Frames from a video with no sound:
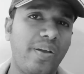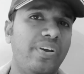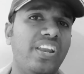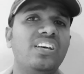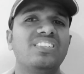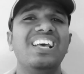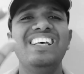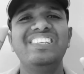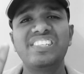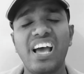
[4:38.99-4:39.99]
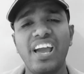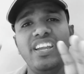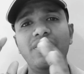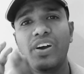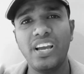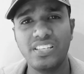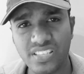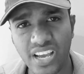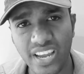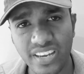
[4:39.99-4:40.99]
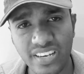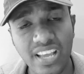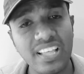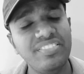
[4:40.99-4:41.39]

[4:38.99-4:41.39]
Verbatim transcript: cameras side by side